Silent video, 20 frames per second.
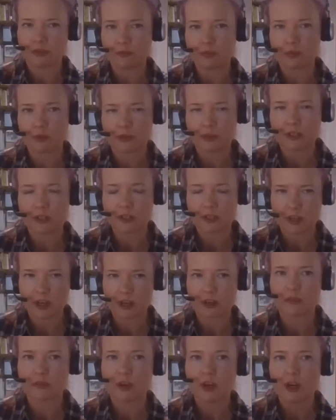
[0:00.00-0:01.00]
for employers to
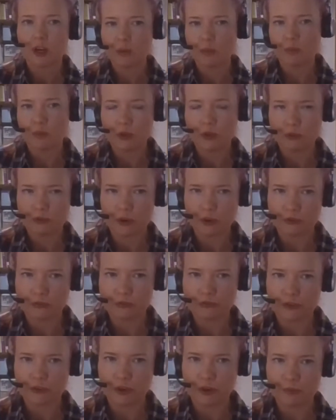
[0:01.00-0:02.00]
kind of move
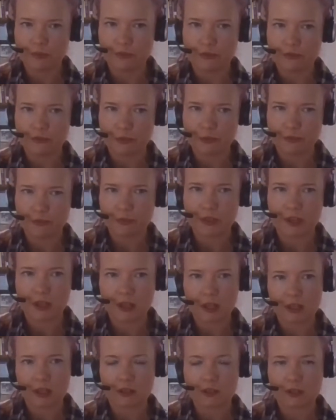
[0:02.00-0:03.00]
on from from
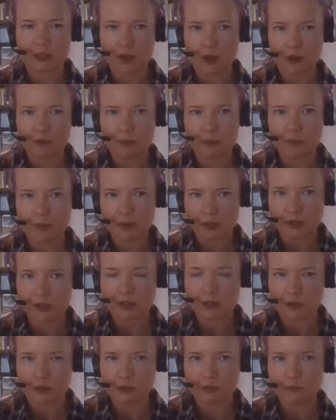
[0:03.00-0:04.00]
thinking that uh, women are the
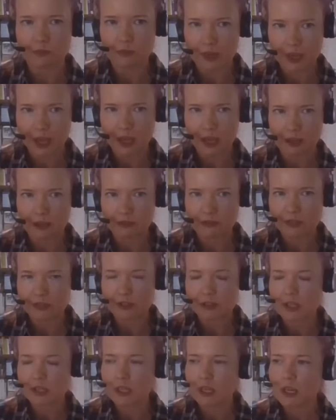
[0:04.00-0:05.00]
sole
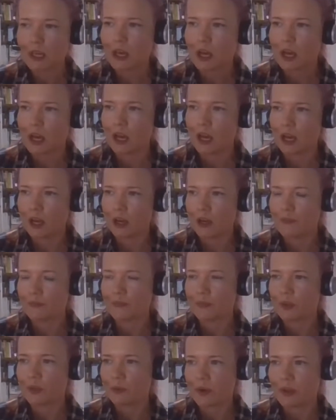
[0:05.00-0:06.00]
caregivers,
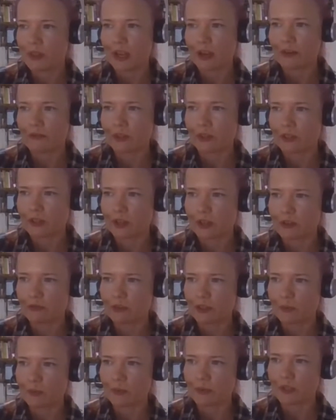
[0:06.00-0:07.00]
um, where they have those kind
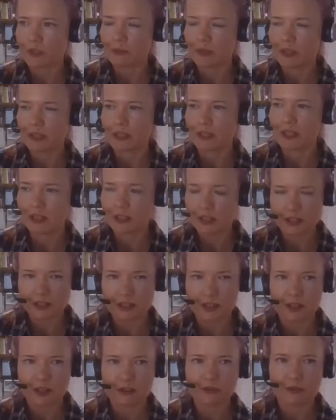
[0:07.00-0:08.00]
of responsibilities.
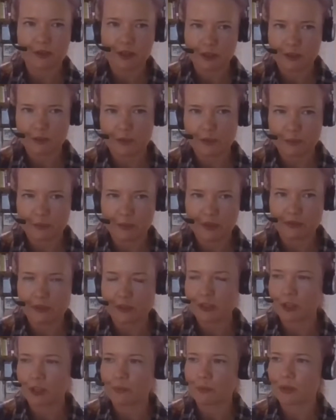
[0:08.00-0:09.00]
that's kind of a, a bit of
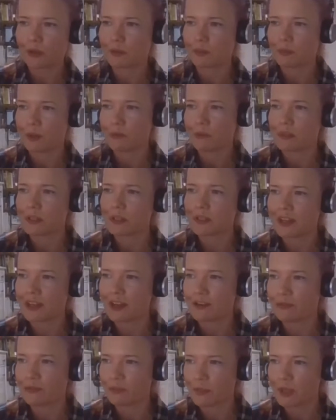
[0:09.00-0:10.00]
a soapbox moment
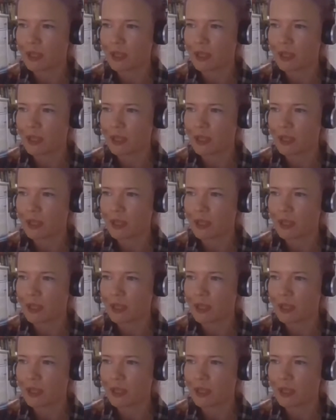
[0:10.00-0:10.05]
there for